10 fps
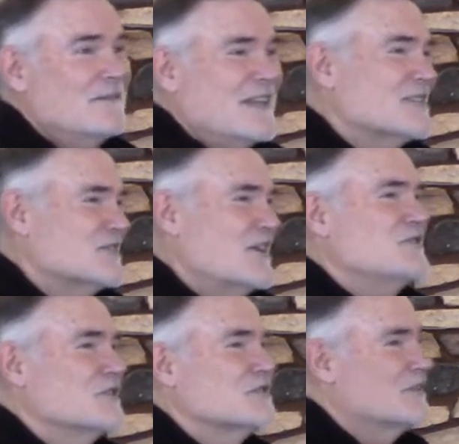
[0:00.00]
It's not
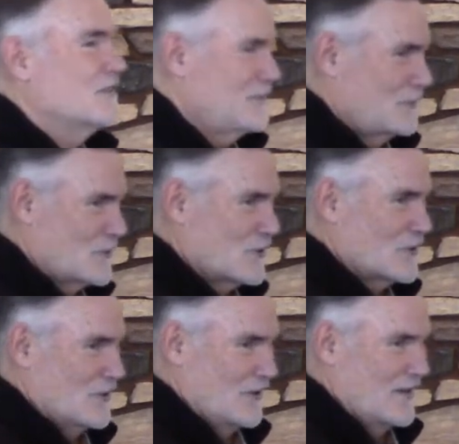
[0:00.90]
just little
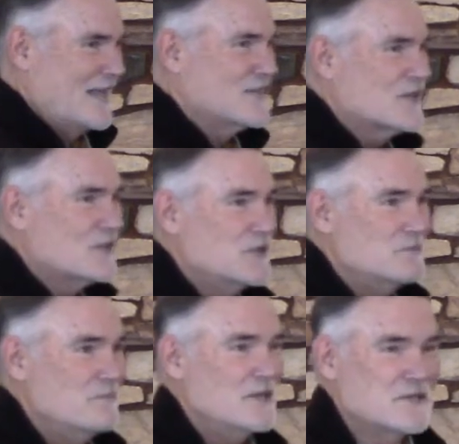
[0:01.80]
girl. It's a
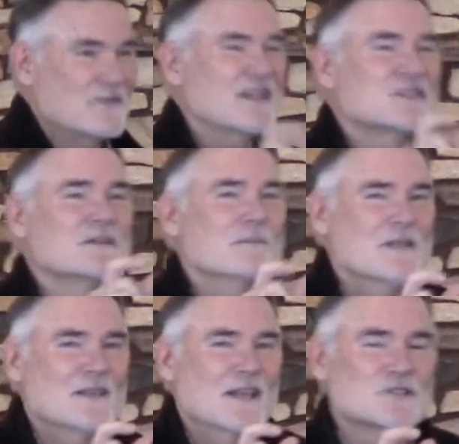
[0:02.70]
diminutive.
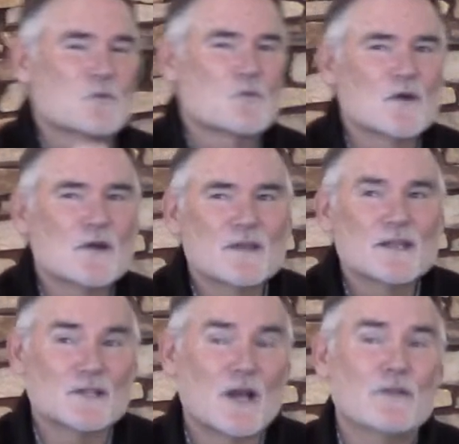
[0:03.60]
It's a word that
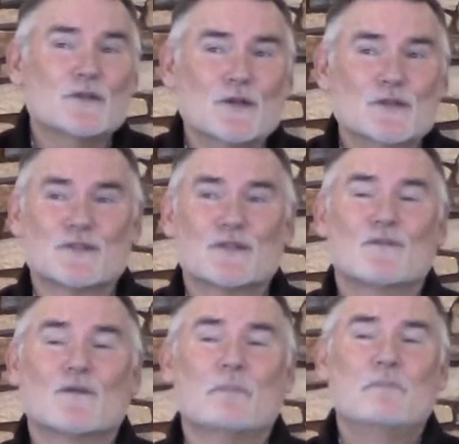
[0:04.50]
is often used
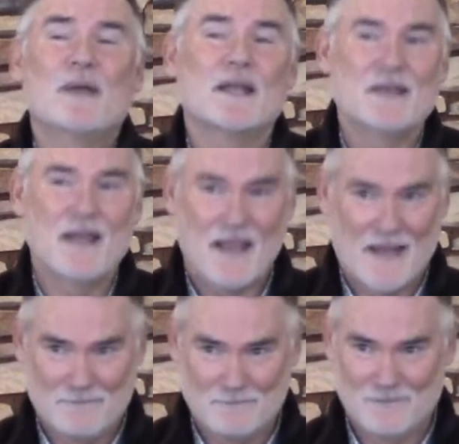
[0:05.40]
for a pet name.